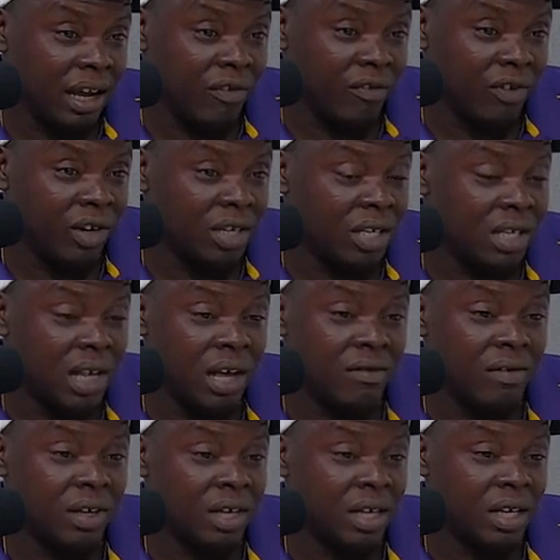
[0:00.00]
seven
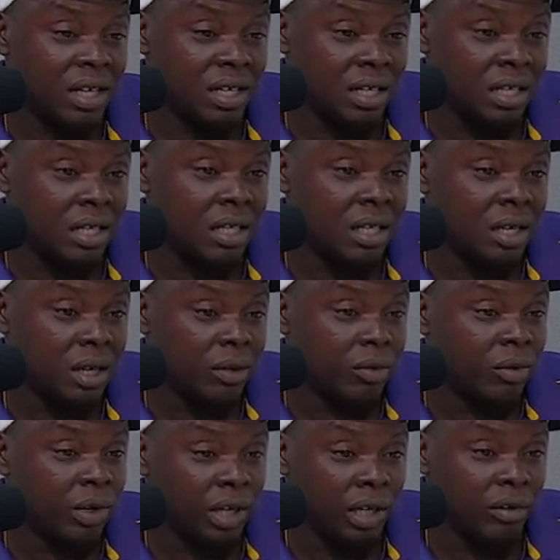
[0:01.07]
is really,
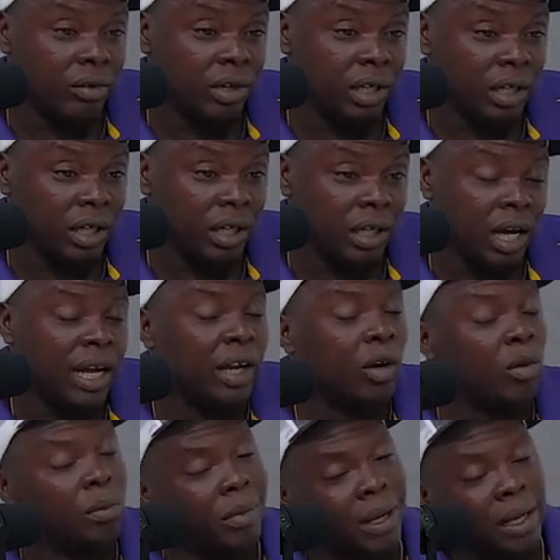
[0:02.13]
really good. I know
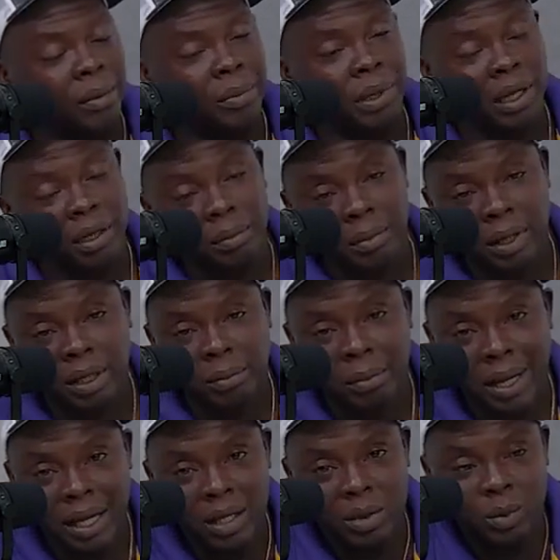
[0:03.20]
big Mace
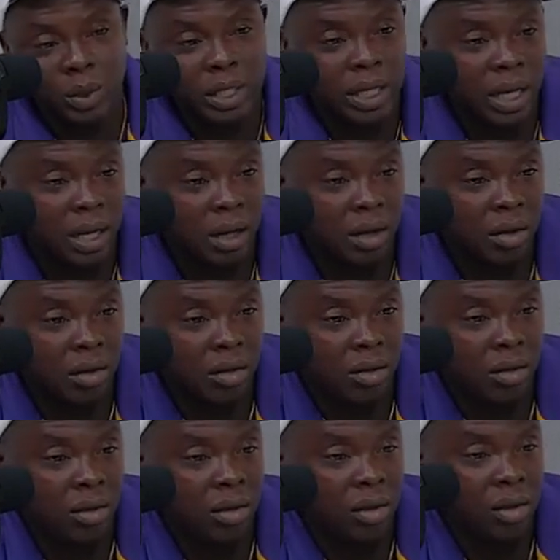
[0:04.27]
went down,
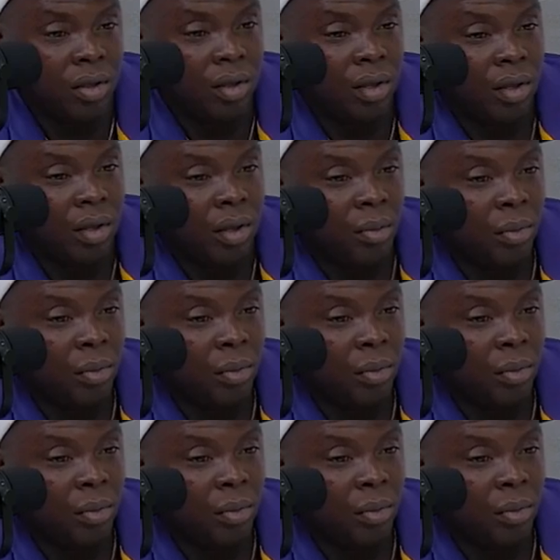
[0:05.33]
but